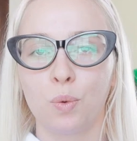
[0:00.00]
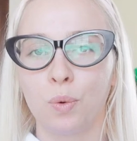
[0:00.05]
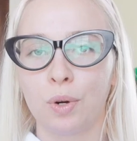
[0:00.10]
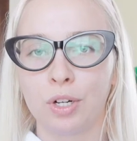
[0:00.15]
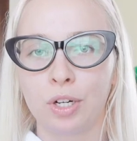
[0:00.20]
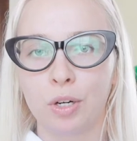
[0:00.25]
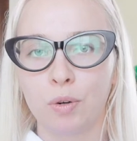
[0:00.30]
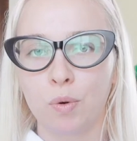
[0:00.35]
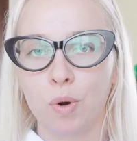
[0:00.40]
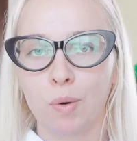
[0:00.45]

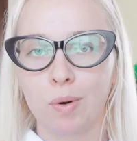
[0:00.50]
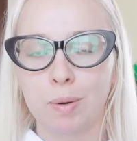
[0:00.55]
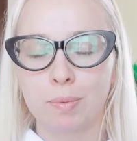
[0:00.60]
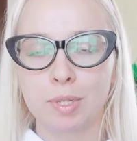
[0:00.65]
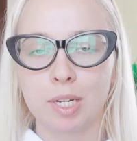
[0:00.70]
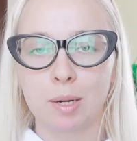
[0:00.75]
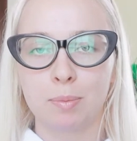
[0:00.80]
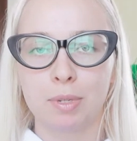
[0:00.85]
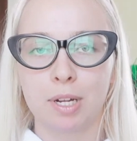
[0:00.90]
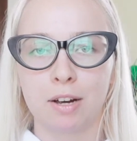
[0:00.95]
Wondering what
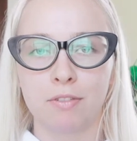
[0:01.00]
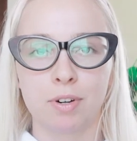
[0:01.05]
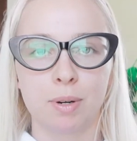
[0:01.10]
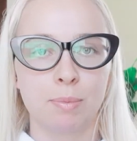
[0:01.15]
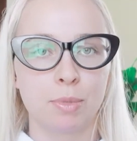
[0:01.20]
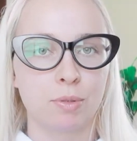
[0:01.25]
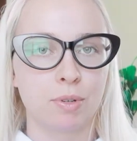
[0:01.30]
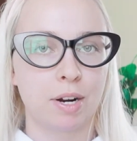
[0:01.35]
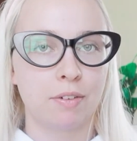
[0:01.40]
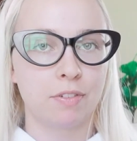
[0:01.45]
website
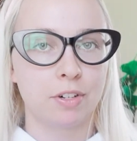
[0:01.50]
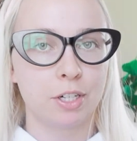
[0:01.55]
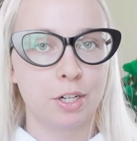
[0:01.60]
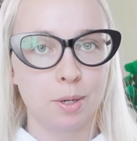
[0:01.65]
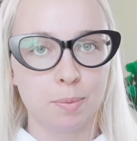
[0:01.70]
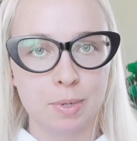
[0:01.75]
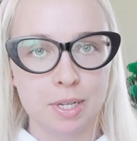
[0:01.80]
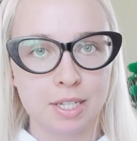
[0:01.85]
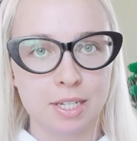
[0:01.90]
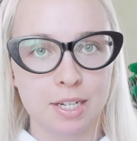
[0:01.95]
platform is right for
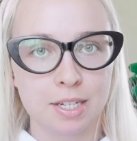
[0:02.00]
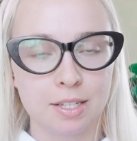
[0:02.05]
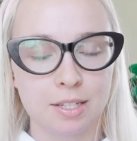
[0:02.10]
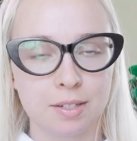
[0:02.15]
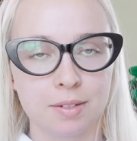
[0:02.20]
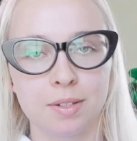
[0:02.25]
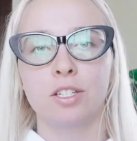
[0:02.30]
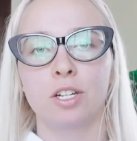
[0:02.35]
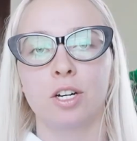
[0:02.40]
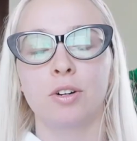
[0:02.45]
your
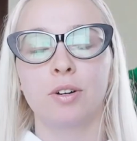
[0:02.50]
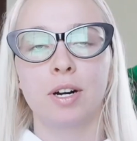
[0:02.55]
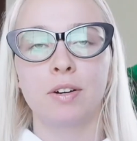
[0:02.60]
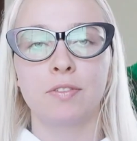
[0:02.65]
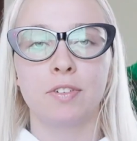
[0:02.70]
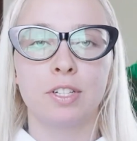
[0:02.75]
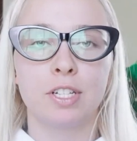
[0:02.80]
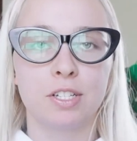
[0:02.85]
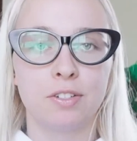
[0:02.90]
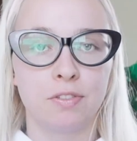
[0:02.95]
business? Stick
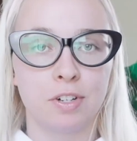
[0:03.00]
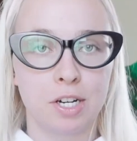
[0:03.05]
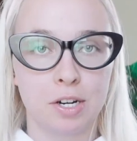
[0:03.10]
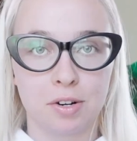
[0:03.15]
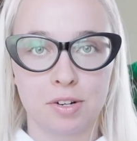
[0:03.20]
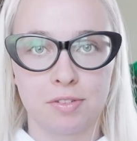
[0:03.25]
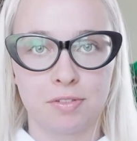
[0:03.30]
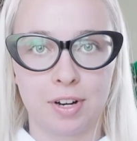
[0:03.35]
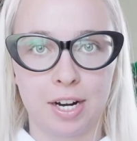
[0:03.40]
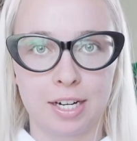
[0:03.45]
around for this
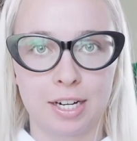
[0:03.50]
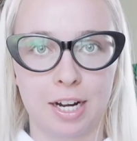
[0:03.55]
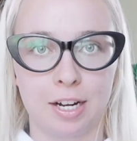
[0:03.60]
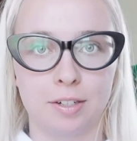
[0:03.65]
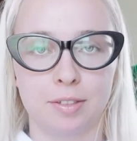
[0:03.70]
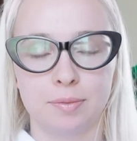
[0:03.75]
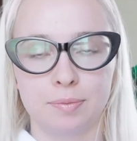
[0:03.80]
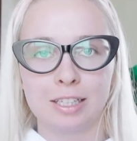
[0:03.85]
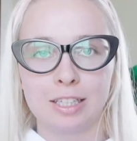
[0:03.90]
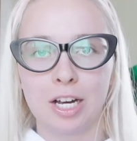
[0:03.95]
video to find
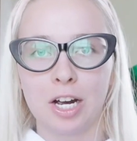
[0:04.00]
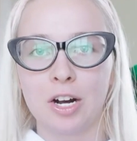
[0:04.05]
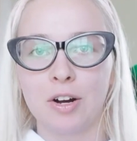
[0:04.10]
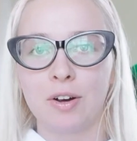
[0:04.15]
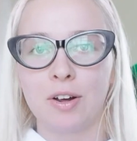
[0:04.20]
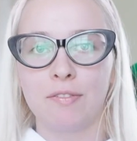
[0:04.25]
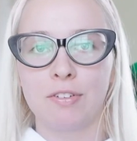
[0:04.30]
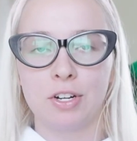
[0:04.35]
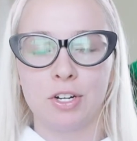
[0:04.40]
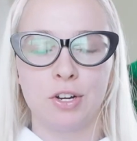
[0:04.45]
out.
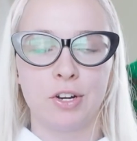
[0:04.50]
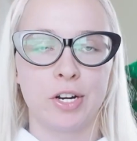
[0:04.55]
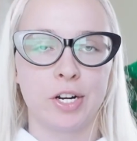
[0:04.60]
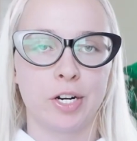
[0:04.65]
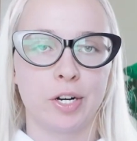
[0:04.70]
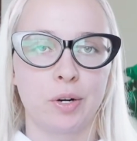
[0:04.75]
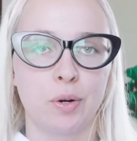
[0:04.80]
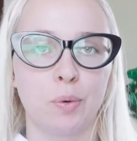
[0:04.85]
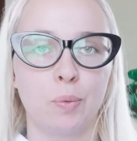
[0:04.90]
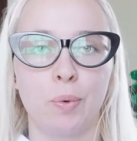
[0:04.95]
Hello, if you're new
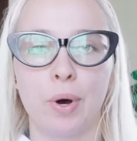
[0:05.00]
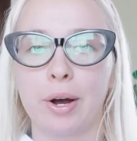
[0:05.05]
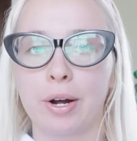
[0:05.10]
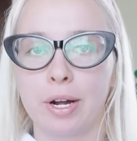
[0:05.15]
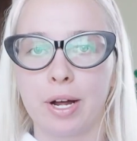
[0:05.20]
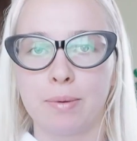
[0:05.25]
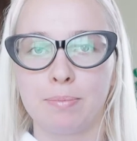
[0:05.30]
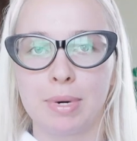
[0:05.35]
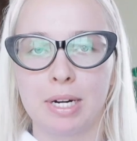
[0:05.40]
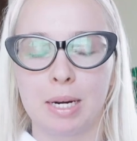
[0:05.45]
here,
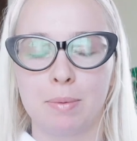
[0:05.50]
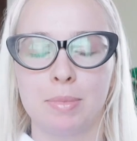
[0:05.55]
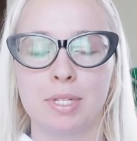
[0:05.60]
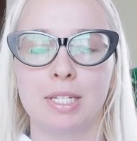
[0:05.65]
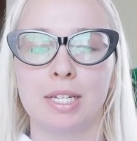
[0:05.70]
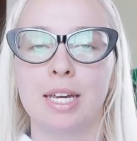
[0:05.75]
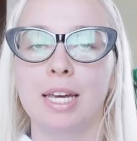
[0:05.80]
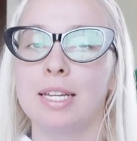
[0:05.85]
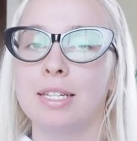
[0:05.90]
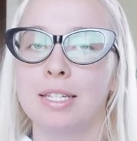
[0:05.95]
welcome. My name
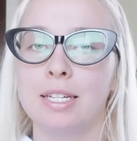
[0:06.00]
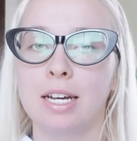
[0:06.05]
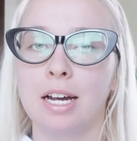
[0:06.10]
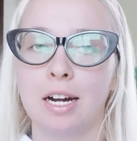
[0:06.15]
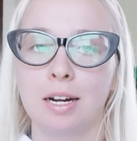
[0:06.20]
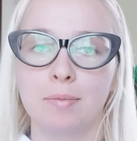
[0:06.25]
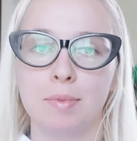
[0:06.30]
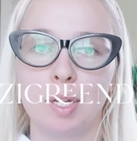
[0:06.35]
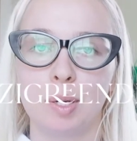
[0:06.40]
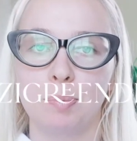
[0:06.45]
is Kinsey.
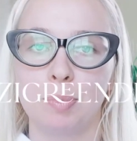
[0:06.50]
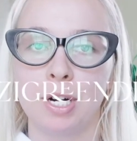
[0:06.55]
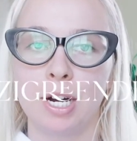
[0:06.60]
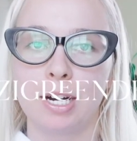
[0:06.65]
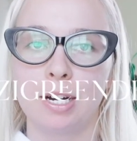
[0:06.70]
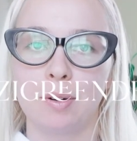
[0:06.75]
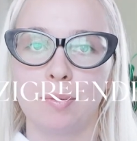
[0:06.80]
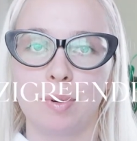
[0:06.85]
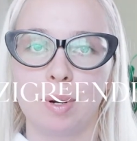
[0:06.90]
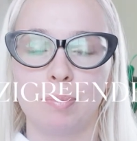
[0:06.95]
I'm the
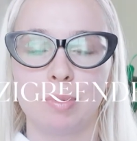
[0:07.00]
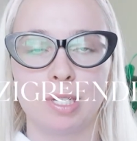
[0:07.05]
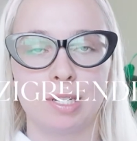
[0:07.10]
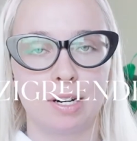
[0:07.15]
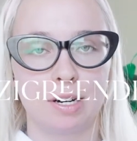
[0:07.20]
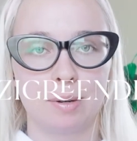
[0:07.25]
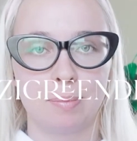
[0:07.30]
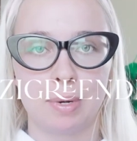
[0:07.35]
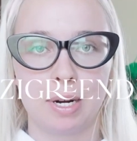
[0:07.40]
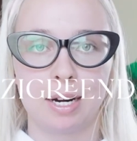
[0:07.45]
brand and web
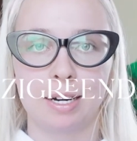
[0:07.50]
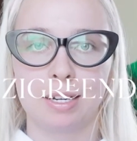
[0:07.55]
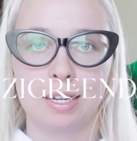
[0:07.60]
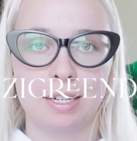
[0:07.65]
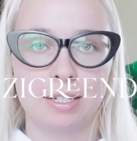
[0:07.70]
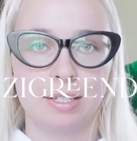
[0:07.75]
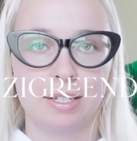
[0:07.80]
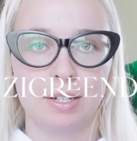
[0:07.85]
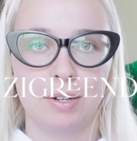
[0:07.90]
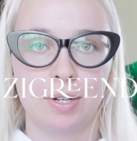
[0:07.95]
designer behind
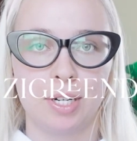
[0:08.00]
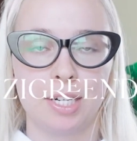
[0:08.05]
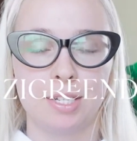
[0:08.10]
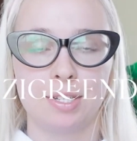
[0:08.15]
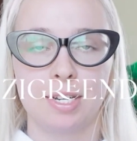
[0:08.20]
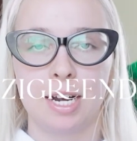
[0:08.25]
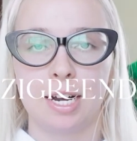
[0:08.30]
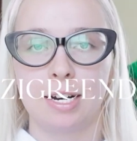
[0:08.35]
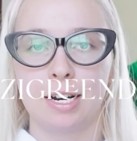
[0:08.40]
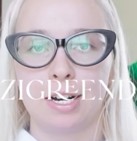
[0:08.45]
Kinsey Green
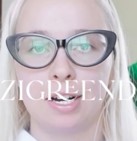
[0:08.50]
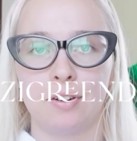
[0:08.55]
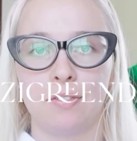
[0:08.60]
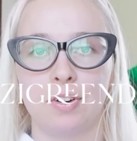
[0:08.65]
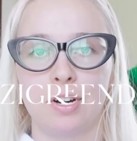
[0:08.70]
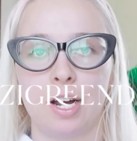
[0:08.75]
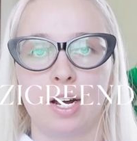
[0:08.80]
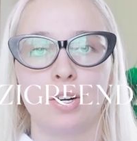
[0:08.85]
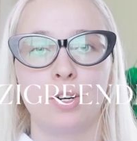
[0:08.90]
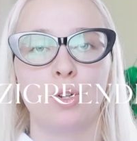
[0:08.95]
Design, and if
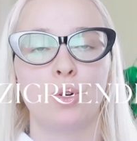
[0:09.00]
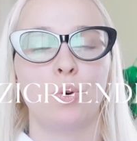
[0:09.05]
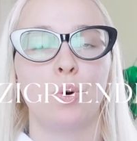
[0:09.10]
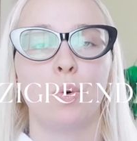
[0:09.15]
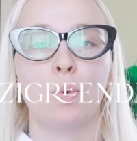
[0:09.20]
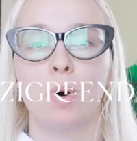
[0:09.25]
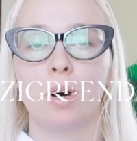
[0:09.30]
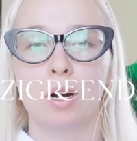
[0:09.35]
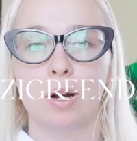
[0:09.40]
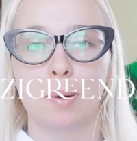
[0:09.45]
you're not new,
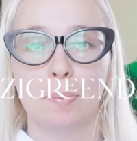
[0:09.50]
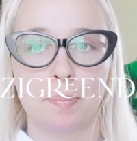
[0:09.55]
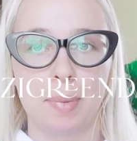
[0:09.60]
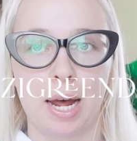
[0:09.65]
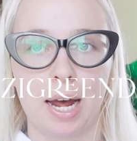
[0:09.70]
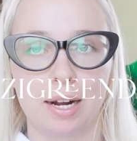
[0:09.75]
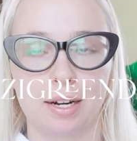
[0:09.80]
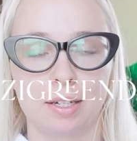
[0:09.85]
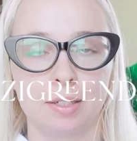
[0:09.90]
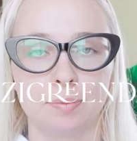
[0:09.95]
welcome
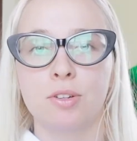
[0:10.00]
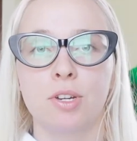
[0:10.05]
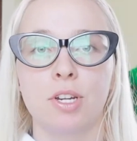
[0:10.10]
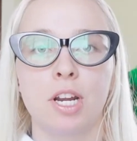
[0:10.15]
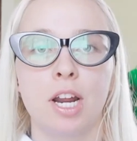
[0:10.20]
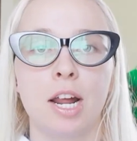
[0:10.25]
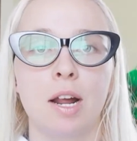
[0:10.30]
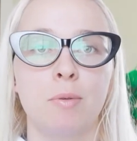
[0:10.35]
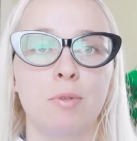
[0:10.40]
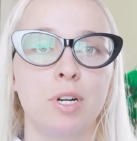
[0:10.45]
back. So
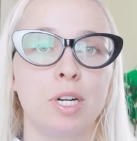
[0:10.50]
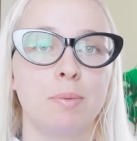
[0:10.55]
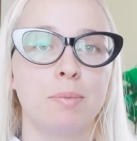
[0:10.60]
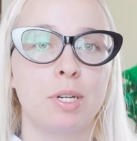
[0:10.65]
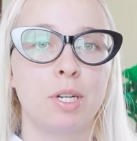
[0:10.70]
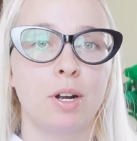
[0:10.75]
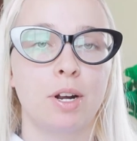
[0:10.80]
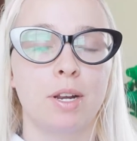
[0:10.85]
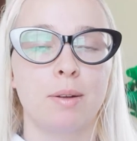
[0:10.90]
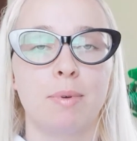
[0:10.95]
today I'm going to
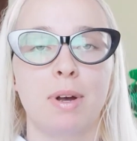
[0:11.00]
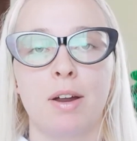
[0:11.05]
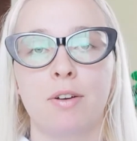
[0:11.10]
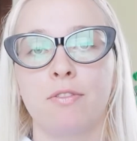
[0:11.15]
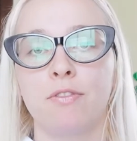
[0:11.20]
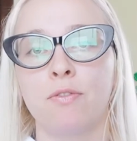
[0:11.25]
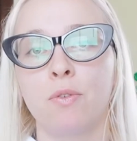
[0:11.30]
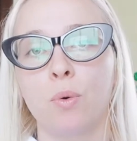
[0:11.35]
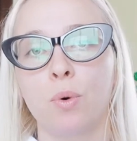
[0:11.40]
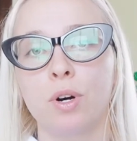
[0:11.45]
be talking
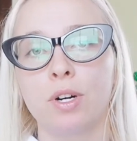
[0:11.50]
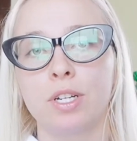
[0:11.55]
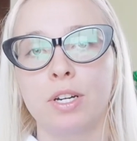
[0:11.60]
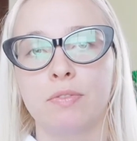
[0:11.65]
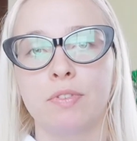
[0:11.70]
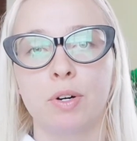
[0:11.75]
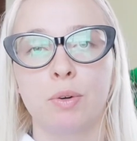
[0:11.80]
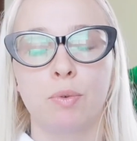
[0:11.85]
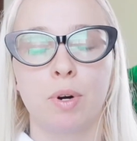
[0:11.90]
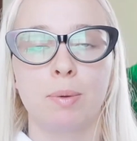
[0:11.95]
about 4
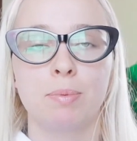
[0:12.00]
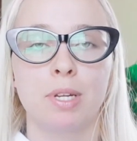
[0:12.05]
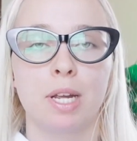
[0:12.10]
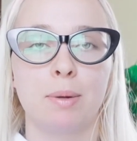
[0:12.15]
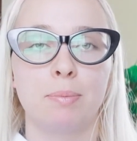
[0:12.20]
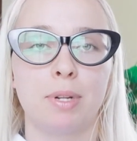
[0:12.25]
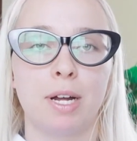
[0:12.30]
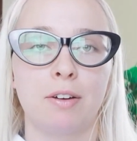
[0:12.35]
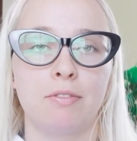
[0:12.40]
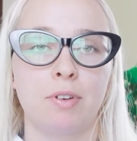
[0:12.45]
different
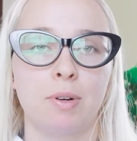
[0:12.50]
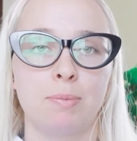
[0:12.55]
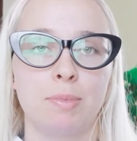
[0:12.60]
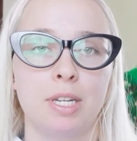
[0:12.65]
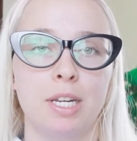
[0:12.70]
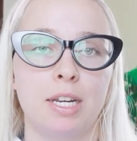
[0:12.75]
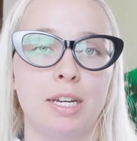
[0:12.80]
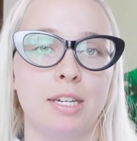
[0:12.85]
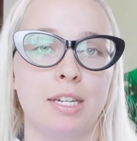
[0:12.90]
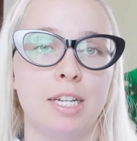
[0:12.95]
website
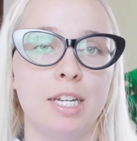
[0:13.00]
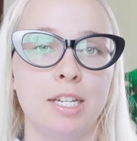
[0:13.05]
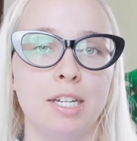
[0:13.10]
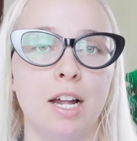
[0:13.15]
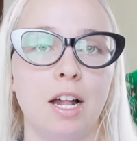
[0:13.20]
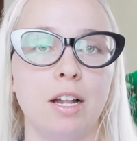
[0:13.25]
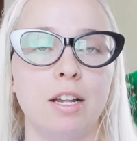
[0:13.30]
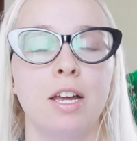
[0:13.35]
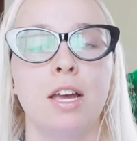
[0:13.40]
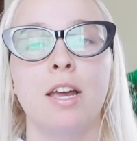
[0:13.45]
platforms in
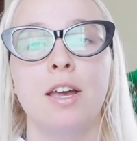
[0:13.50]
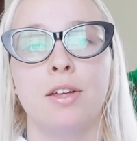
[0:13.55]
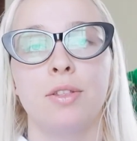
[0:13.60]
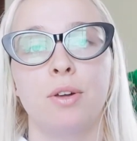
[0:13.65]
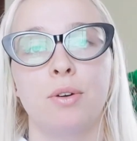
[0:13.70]
detail.